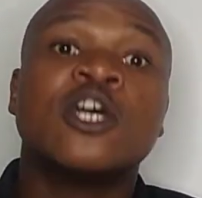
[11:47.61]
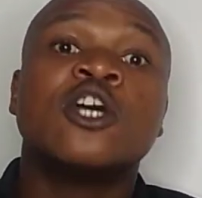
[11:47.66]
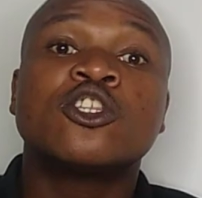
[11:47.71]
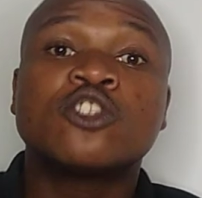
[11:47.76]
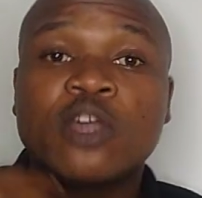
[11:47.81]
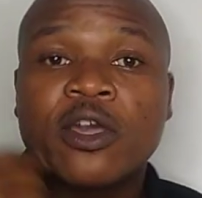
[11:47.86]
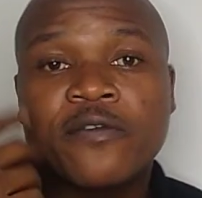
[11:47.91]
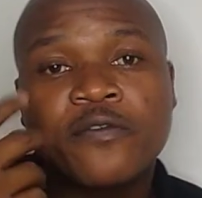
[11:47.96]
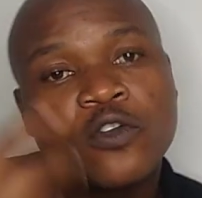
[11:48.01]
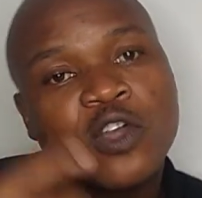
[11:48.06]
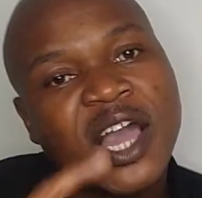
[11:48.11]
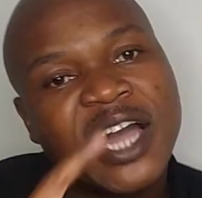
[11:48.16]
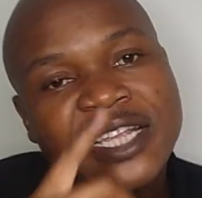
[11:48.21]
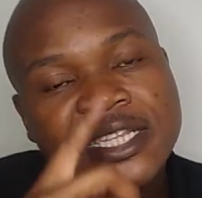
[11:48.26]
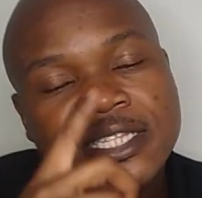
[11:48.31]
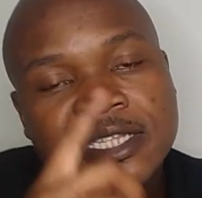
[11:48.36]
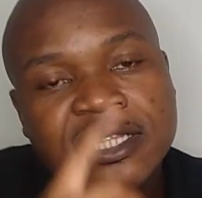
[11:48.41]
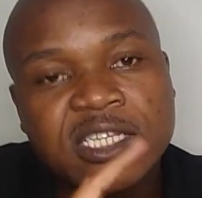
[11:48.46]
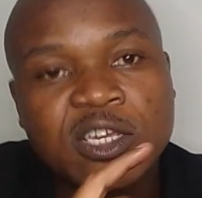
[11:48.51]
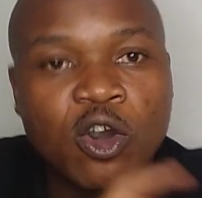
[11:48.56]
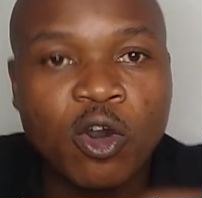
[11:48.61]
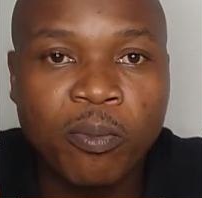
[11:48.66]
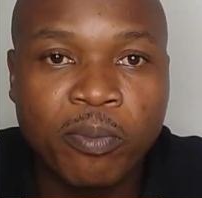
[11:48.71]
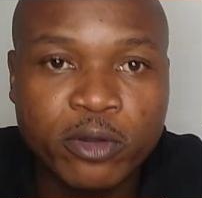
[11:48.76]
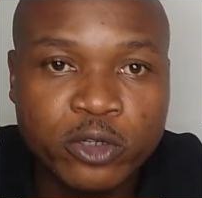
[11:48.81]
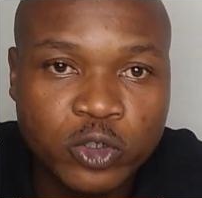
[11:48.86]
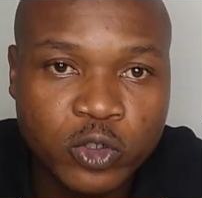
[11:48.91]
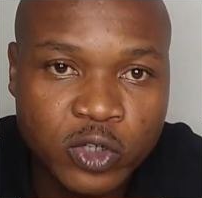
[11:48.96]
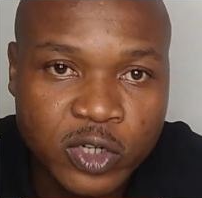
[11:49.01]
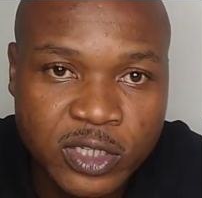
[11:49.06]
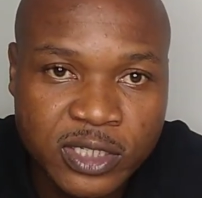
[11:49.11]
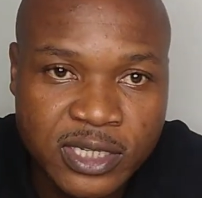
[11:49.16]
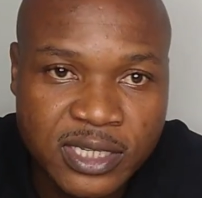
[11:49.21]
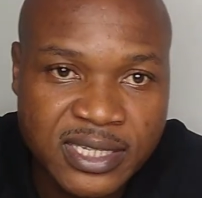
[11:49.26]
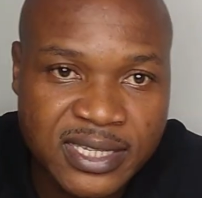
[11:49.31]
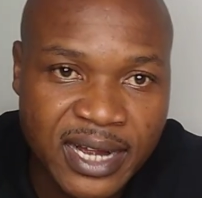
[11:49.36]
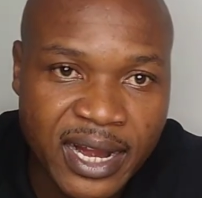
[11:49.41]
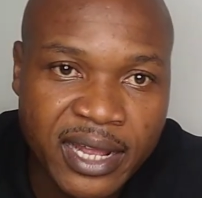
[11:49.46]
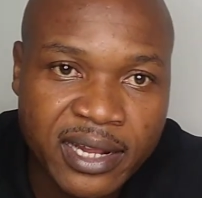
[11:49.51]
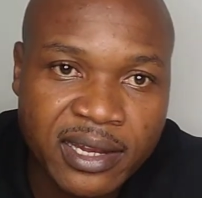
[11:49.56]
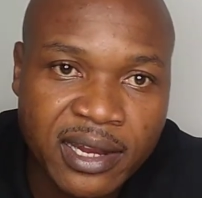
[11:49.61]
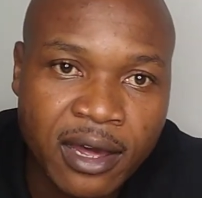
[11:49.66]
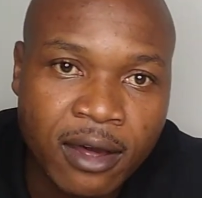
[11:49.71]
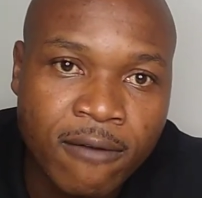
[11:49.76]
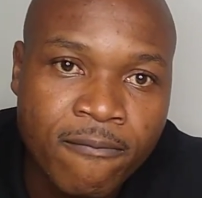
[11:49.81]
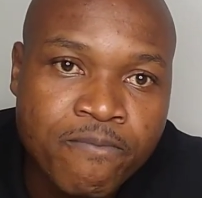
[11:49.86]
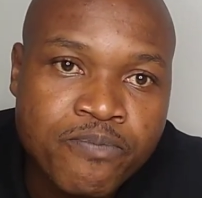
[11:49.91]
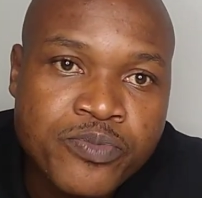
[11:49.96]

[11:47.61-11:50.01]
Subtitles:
So if you can't see opportunities right now,